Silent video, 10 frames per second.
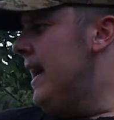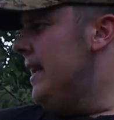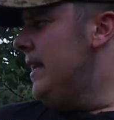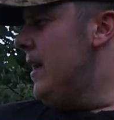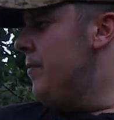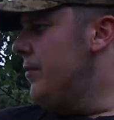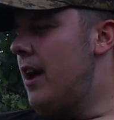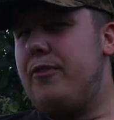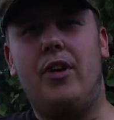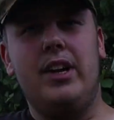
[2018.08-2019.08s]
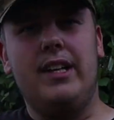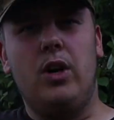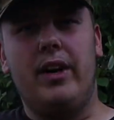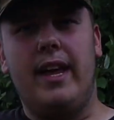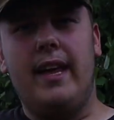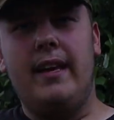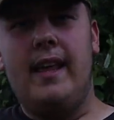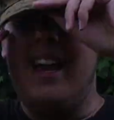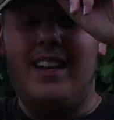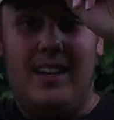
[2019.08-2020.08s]
and yeah, finally got it in.
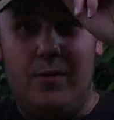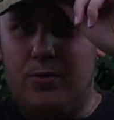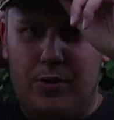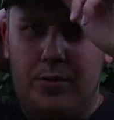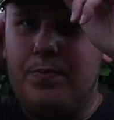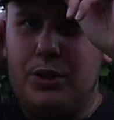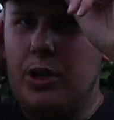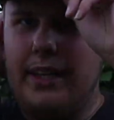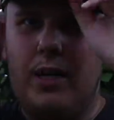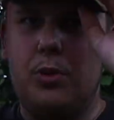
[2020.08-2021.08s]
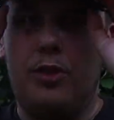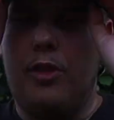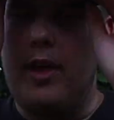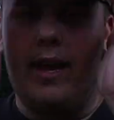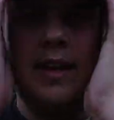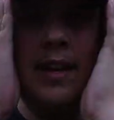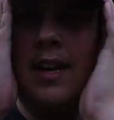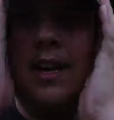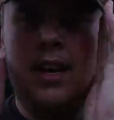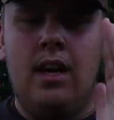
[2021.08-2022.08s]
Yeah, it was a chunky old thing.
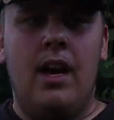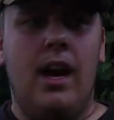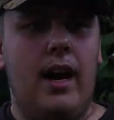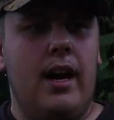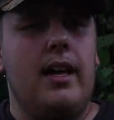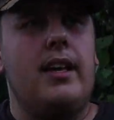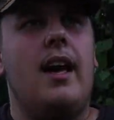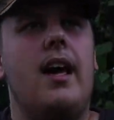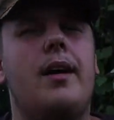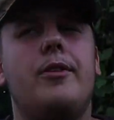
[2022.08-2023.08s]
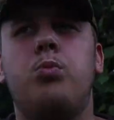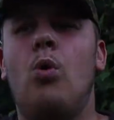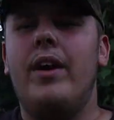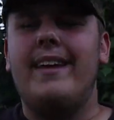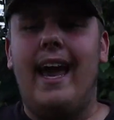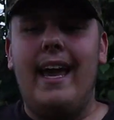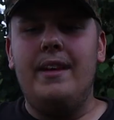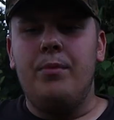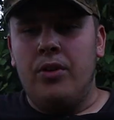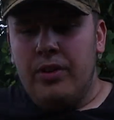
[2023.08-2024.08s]
What it
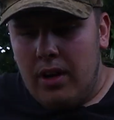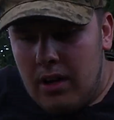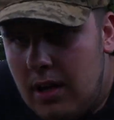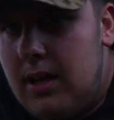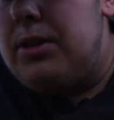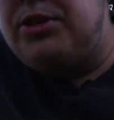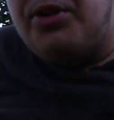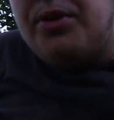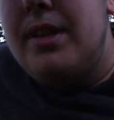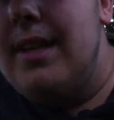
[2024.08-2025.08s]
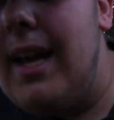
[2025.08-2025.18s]
came on, I'll show you